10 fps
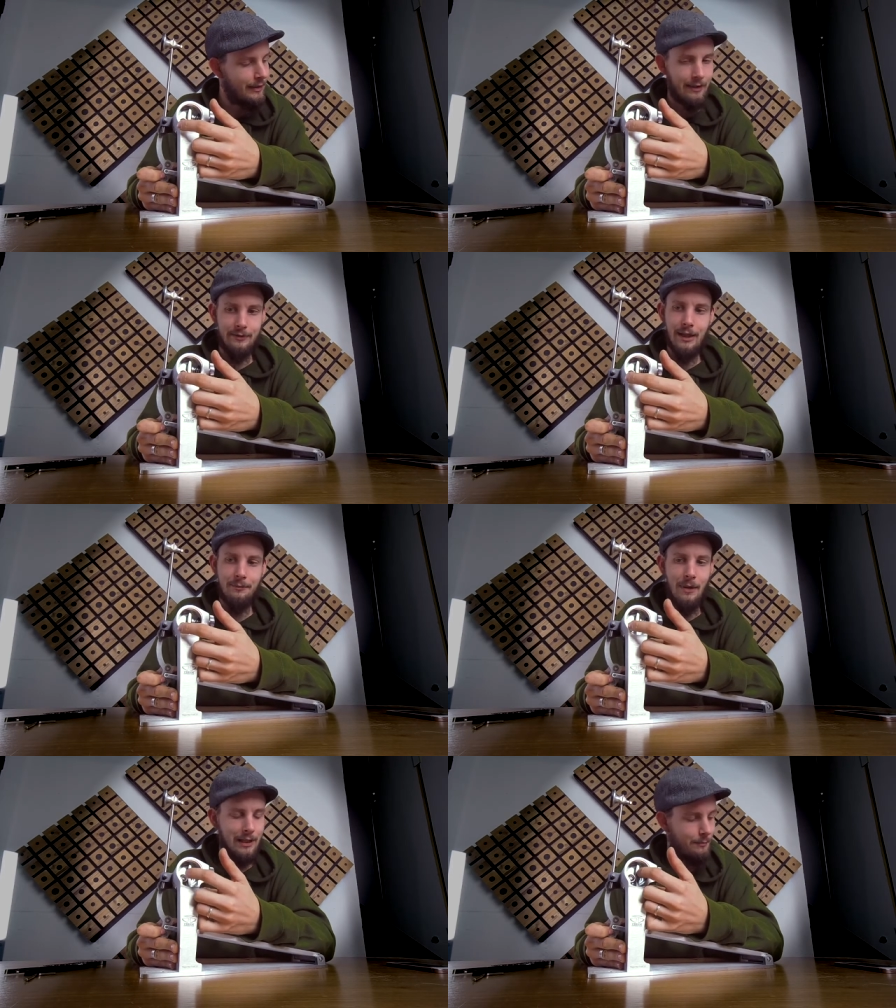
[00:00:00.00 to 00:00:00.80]
and
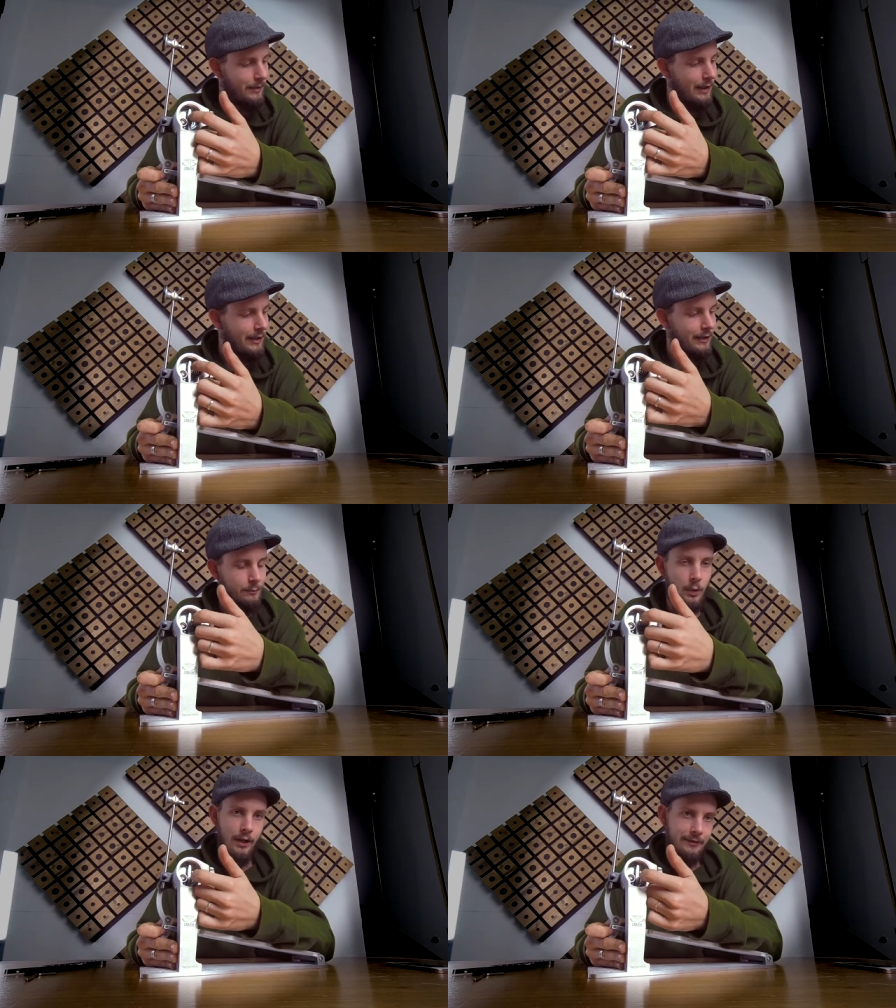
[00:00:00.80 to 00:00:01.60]
that metal bar is
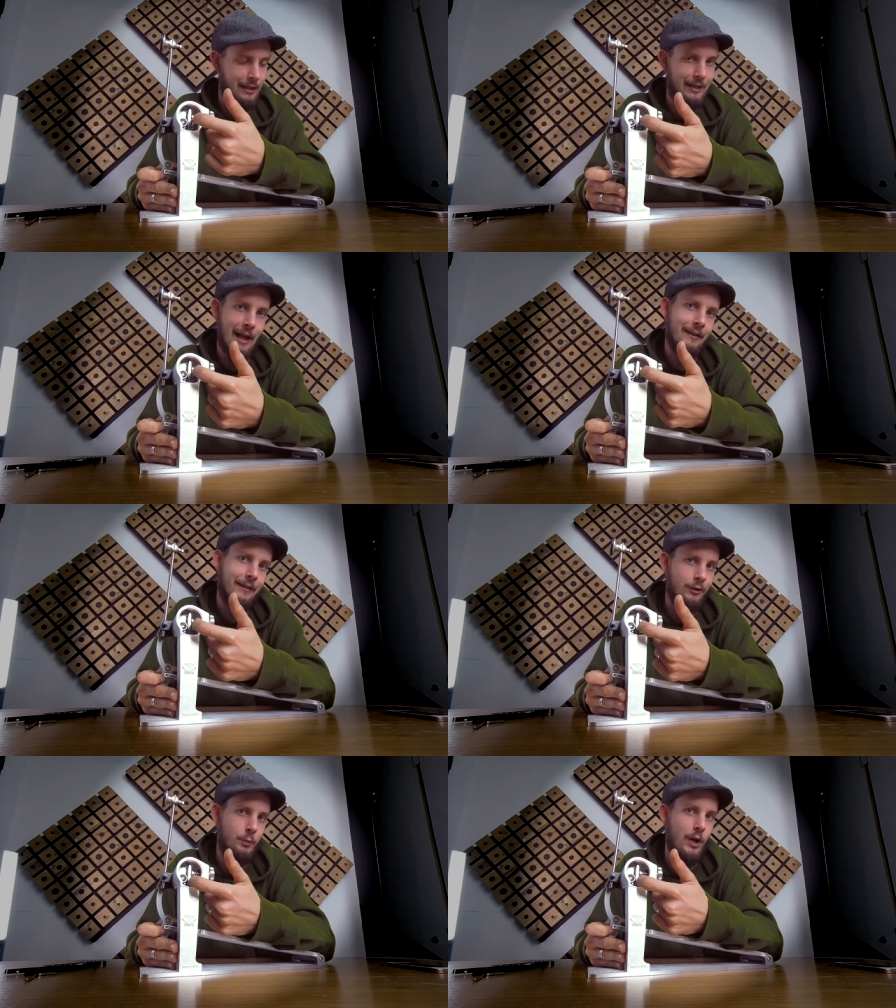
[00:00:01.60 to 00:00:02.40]
pressing
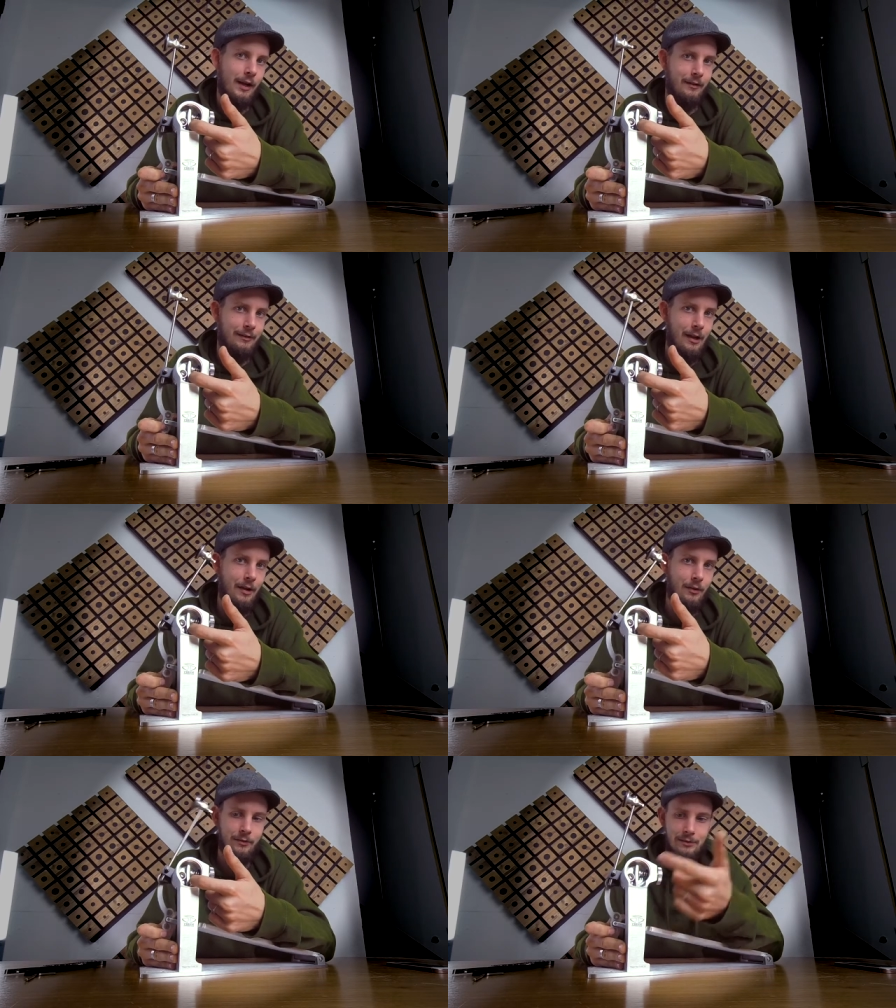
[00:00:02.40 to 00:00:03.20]
against the spring.
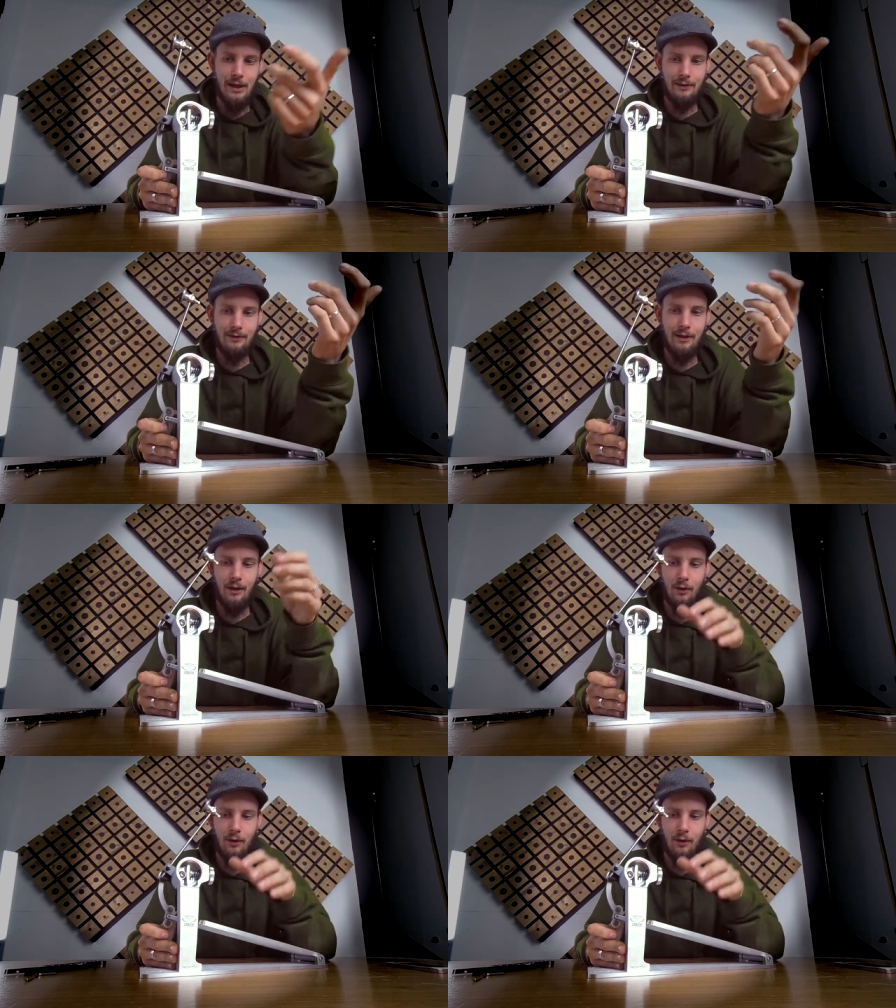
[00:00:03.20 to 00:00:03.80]
So that's the whole